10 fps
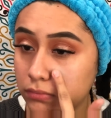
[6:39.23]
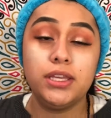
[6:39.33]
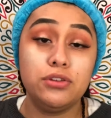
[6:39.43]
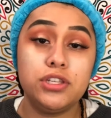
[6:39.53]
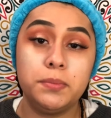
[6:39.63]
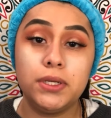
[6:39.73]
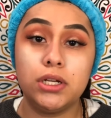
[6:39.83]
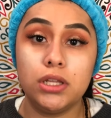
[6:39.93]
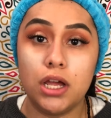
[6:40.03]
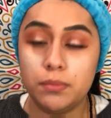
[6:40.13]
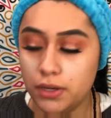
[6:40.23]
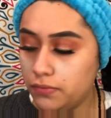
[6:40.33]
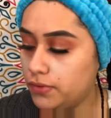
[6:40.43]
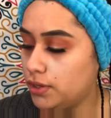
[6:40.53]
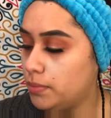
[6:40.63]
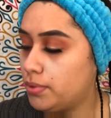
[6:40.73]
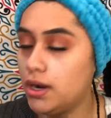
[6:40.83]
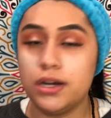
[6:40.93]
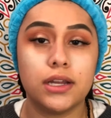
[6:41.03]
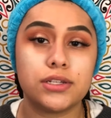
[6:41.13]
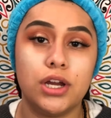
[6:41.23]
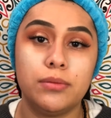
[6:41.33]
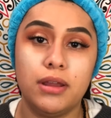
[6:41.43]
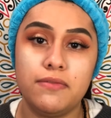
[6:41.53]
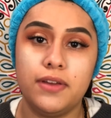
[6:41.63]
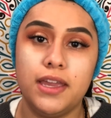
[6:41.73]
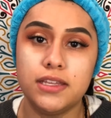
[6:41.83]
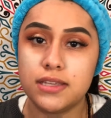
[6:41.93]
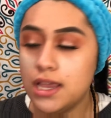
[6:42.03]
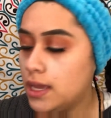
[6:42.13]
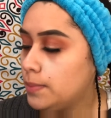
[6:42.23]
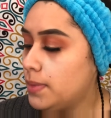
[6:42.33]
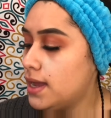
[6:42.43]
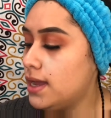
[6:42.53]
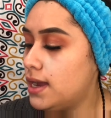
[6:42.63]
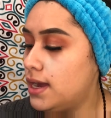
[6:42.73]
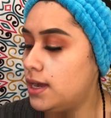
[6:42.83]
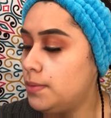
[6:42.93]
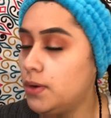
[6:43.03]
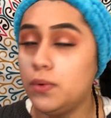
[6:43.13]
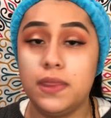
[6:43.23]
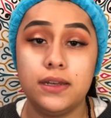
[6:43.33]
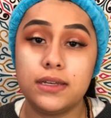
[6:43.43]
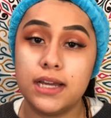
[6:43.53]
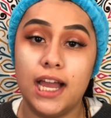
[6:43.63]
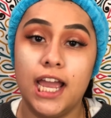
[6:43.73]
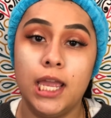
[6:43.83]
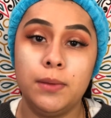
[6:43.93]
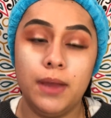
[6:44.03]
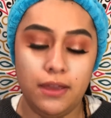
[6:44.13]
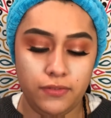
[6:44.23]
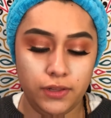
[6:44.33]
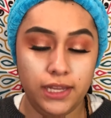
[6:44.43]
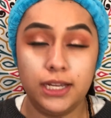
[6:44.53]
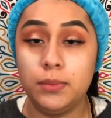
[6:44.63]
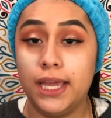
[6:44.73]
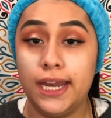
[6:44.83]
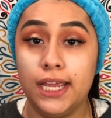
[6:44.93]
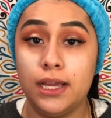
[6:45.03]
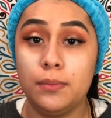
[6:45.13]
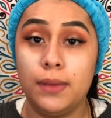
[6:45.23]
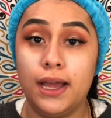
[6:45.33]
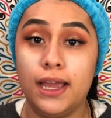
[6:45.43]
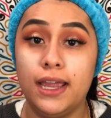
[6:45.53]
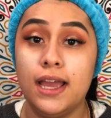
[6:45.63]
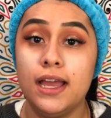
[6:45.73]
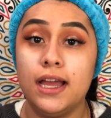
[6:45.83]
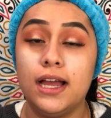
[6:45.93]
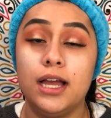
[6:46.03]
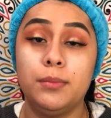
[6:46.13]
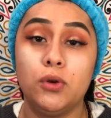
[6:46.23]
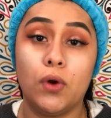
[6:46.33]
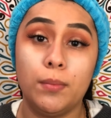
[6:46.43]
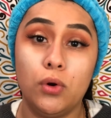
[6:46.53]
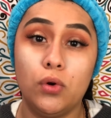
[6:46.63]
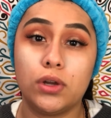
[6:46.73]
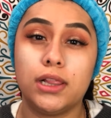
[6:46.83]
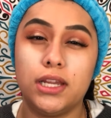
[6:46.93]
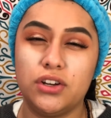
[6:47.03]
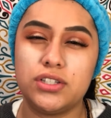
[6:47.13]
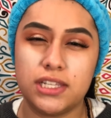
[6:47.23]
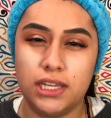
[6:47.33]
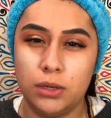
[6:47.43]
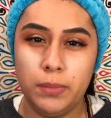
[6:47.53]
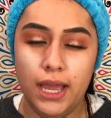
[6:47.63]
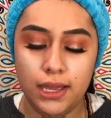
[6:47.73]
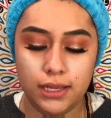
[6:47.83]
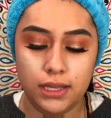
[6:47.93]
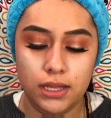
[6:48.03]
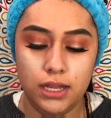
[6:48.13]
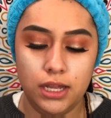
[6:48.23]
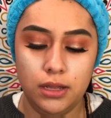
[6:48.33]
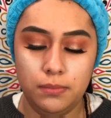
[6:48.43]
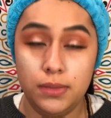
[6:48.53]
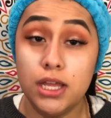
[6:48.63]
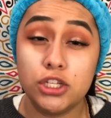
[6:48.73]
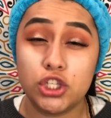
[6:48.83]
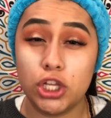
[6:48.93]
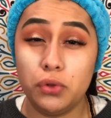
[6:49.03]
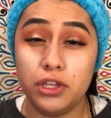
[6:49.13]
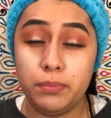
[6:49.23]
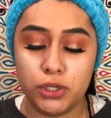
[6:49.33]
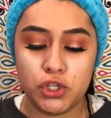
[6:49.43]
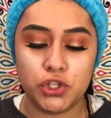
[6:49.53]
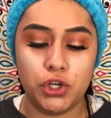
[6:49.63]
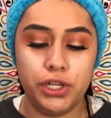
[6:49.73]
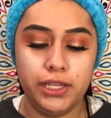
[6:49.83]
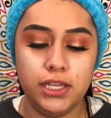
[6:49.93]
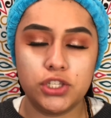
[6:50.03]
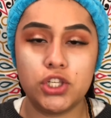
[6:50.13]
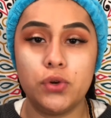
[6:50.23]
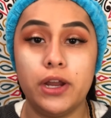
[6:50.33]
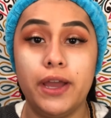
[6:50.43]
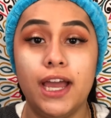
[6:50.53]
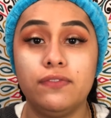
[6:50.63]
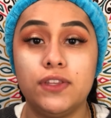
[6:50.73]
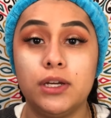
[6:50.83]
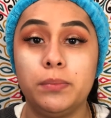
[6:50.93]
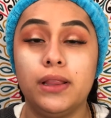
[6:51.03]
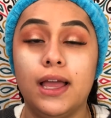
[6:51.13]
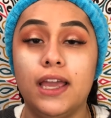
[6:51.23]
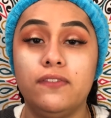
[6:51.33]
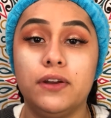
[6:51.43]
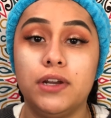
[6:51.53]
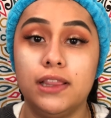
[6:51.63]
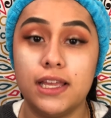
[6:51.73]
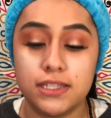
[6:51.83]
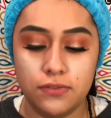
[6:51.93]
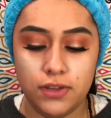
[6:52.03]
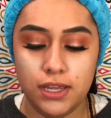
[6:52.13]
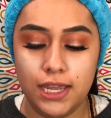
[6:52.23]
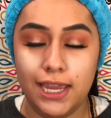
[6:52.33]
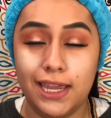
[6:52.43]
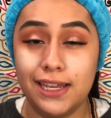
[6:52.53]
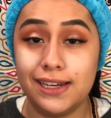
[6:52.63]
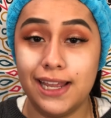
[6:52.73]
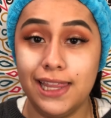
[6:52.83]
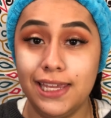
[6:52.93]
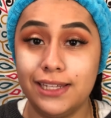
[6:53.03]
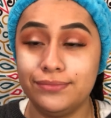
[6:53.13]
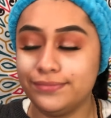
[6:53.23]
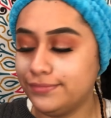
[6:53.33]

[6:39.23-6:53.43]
I used to put a lot of the product on my face, but within time I feel like I'm getting my normal clear skin back slowly but surely, so now I have to apply very less of it and I like it.